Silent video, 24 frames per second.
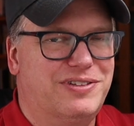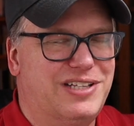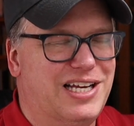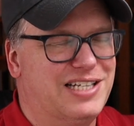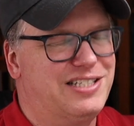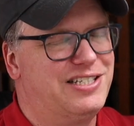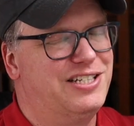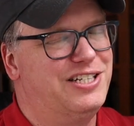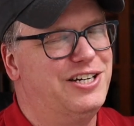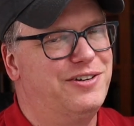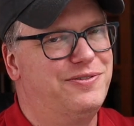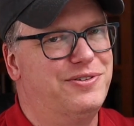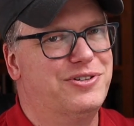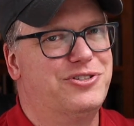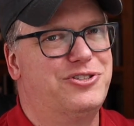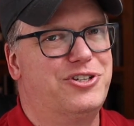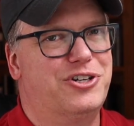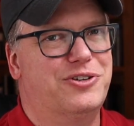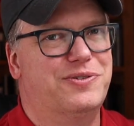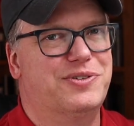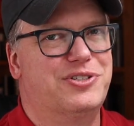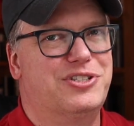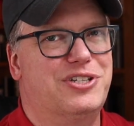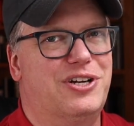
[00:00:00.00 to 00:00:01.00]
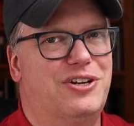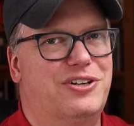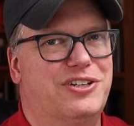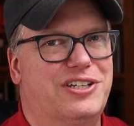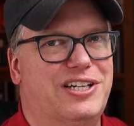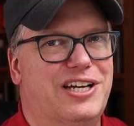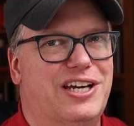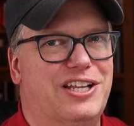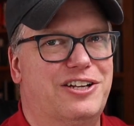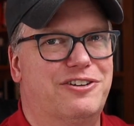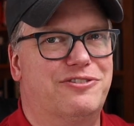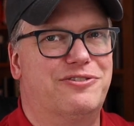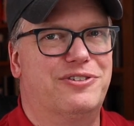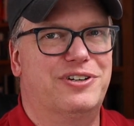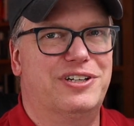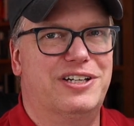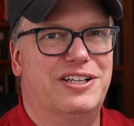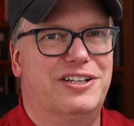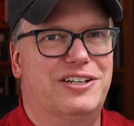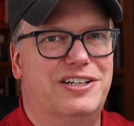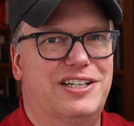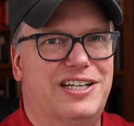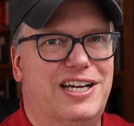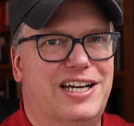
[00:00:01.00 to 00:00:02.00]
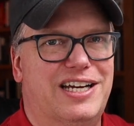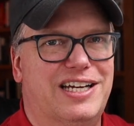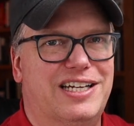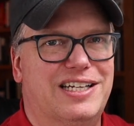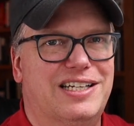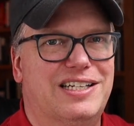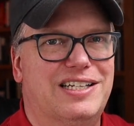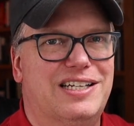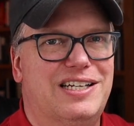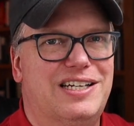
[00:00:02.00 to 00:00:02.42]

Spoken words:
That's a different service altogether for another day.